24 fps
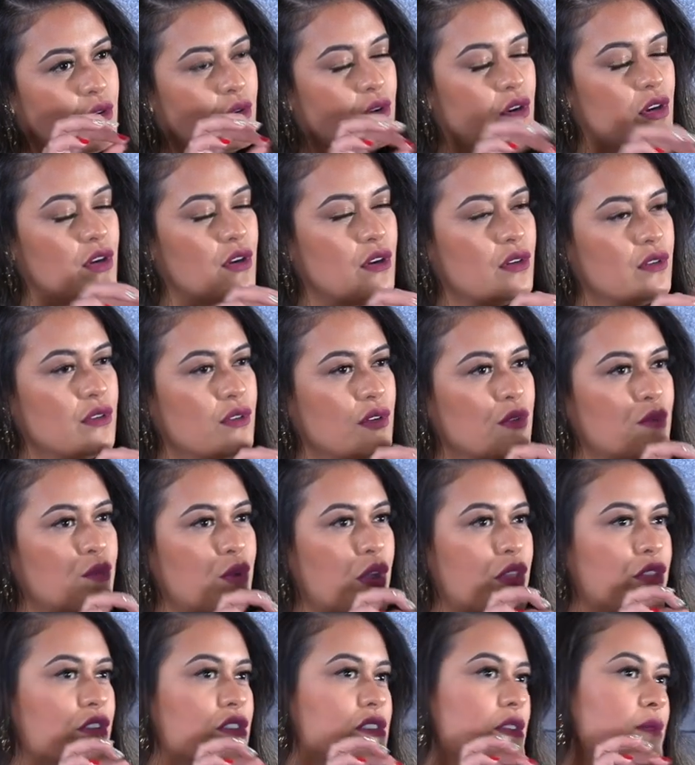or
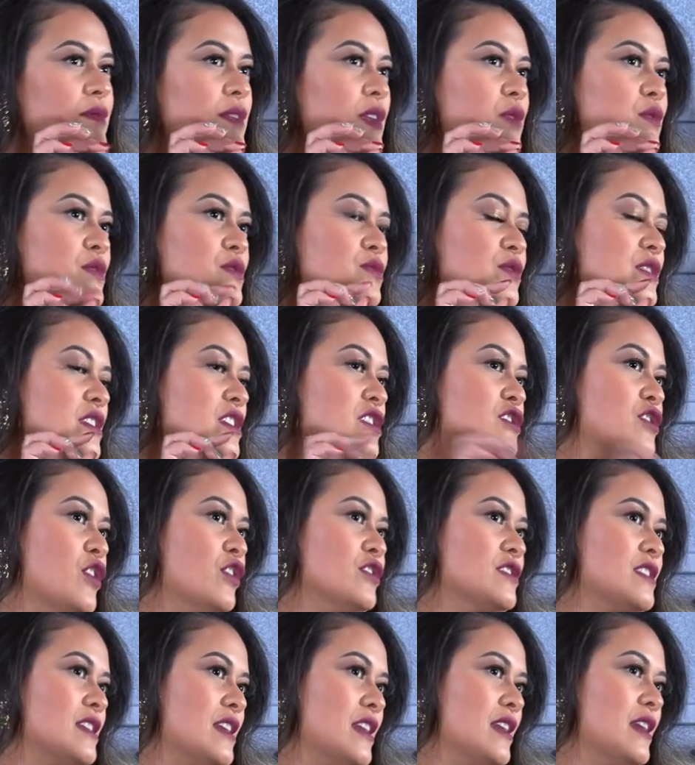whether something was really
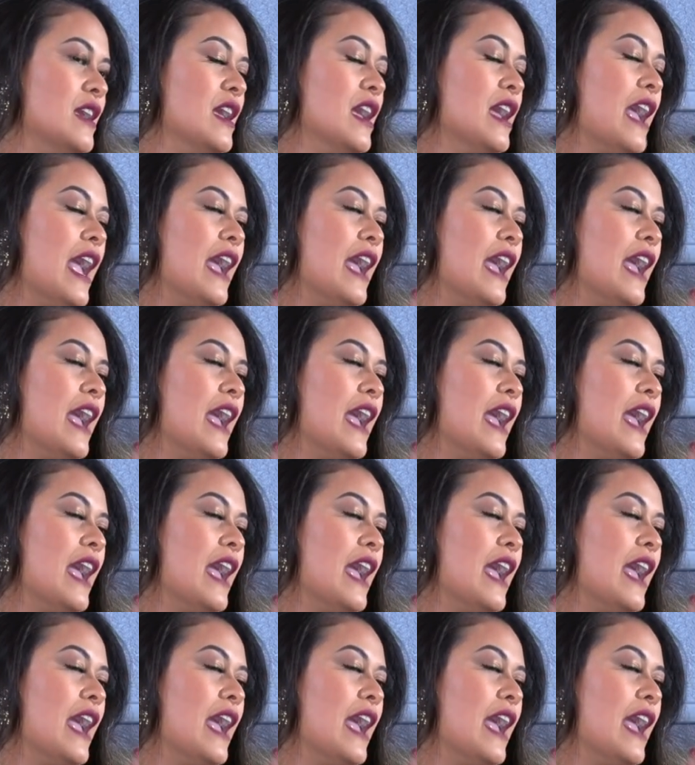salty.